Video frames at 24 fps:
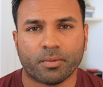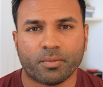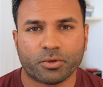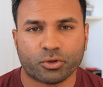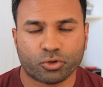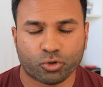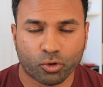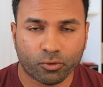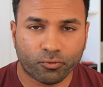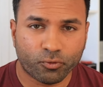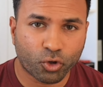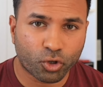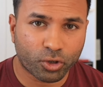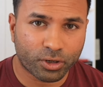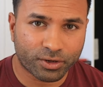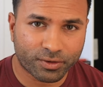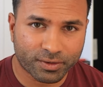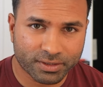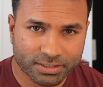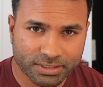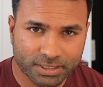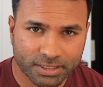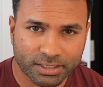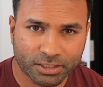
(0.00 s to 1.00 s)
So if you're
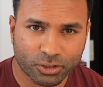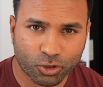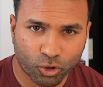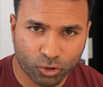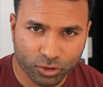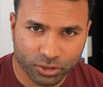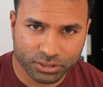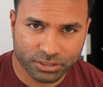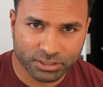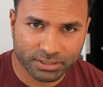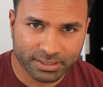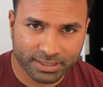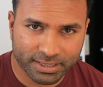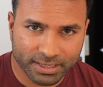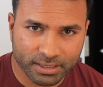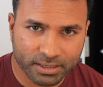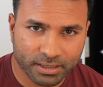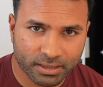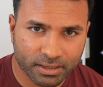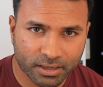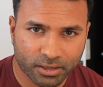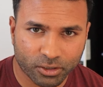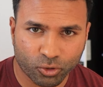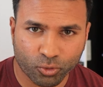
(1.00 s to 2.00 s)
interested in Origin
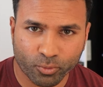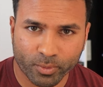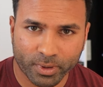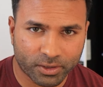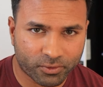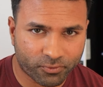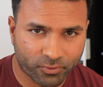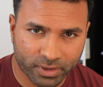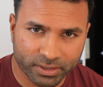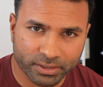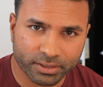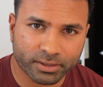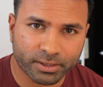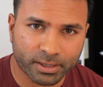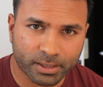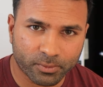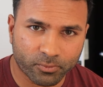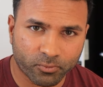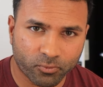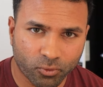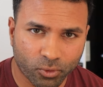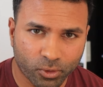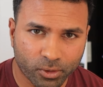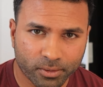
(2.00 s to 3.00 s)
gi, you might find it
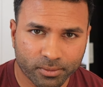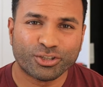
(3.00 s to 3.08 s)
helpful.